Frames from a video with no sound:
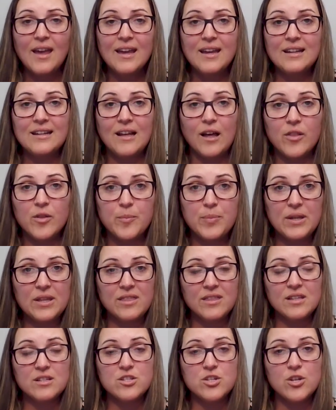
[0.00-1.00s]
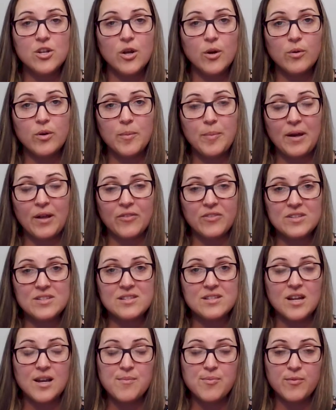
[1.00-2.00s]
Now, the big thing to note about this
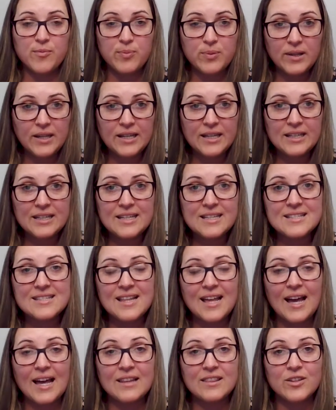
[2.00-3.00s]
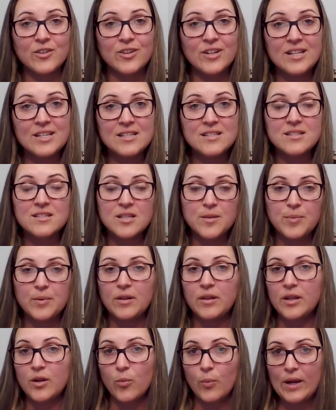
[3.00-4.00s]
type of plan is that there is
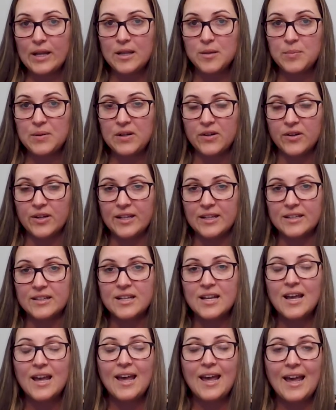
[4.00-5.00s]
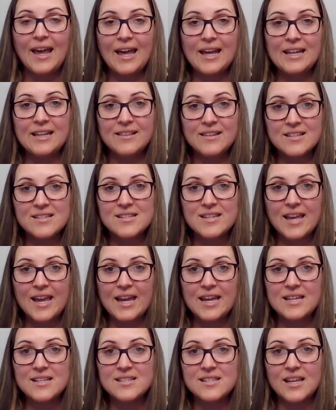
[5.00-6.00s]
typically a waiting period, and in this
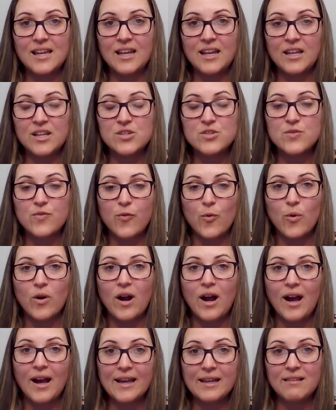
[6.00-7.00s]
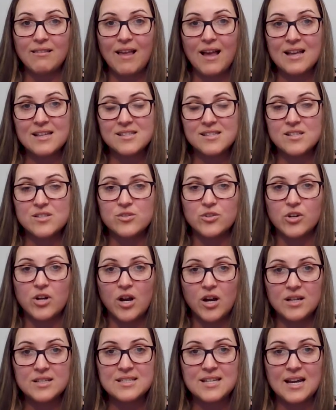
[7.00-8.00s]
case, it is for eyeglasses or
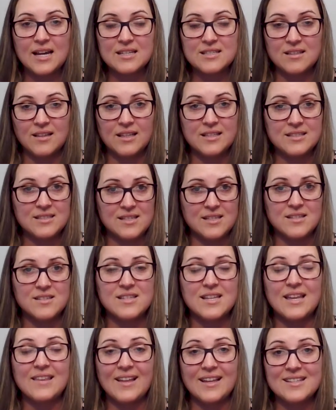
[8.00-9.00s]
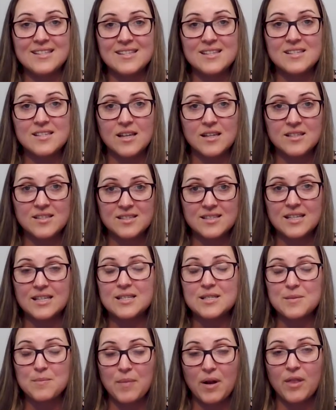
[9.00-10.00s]
contact lenses, and that's a
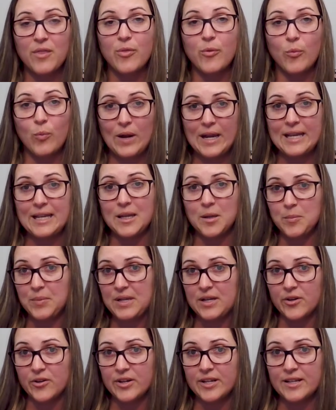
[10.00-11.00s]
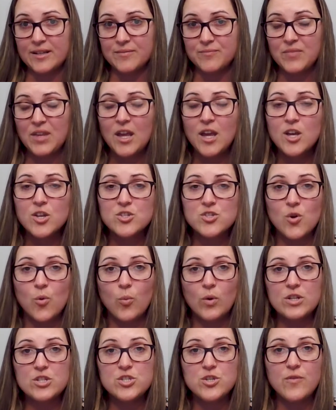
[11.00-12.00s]
six-month waiting period. So
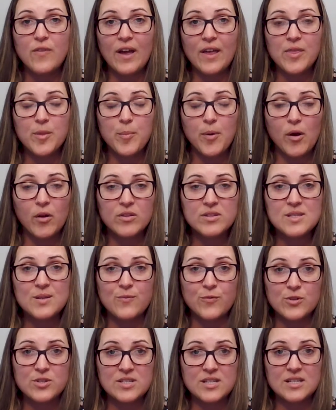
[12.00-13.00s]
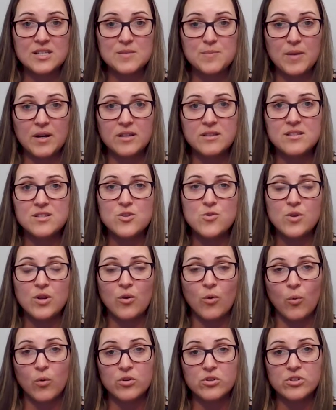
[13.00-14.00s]
once you've had the policy for six months, you can
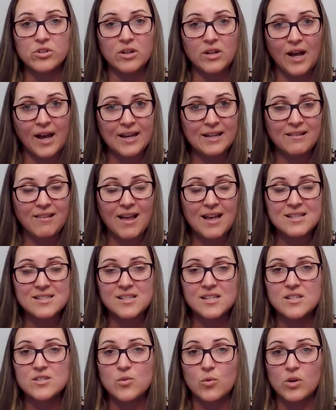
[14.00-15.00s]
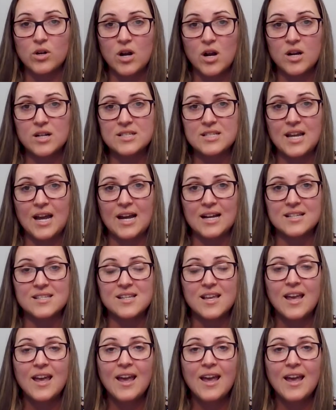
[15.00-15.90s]
order eyeglasses or contacts,